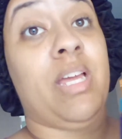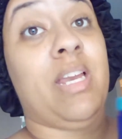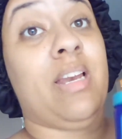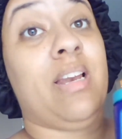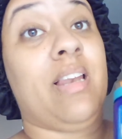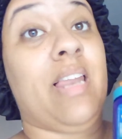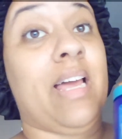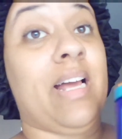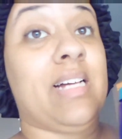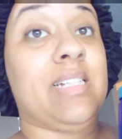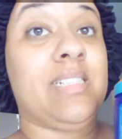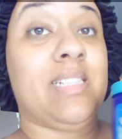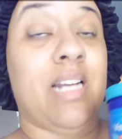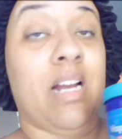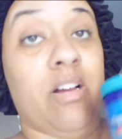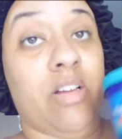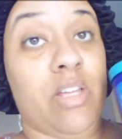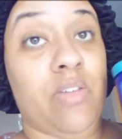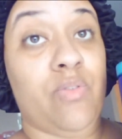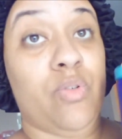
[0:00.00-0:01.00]
And like I said,
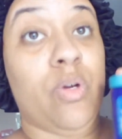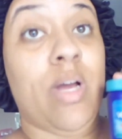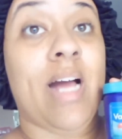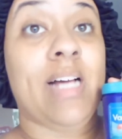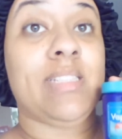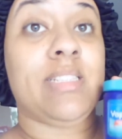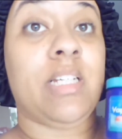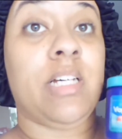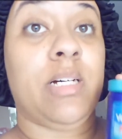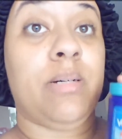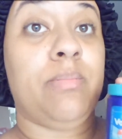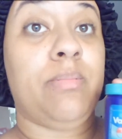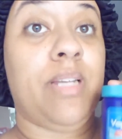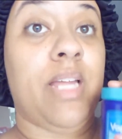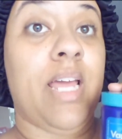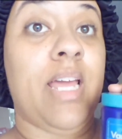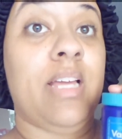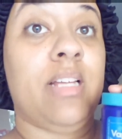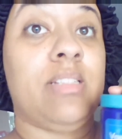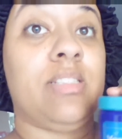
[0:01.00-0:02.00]
I'll give you guys an
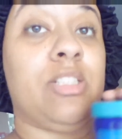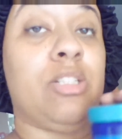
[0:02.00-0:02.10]
update.